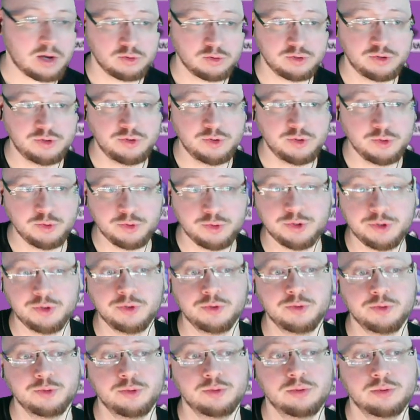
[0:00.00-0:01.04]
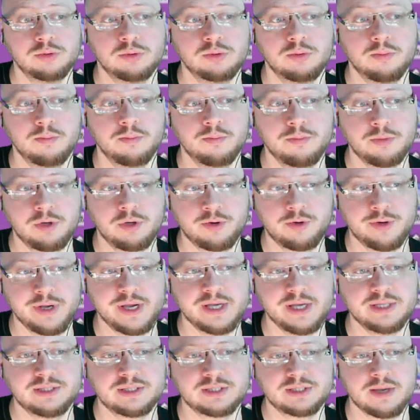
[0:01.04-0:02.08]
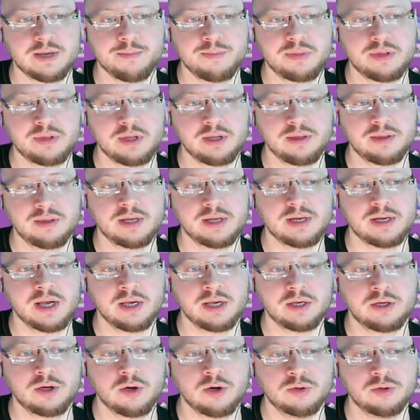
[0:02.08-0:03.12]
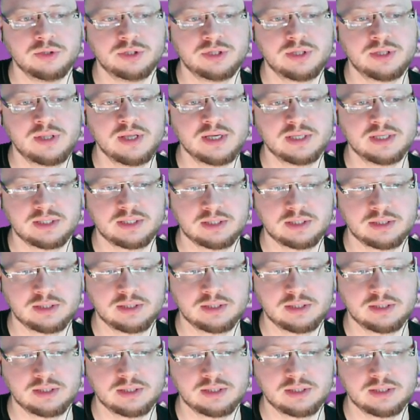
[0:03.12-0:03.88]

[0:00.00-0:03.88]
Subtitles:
do you create something that encodes this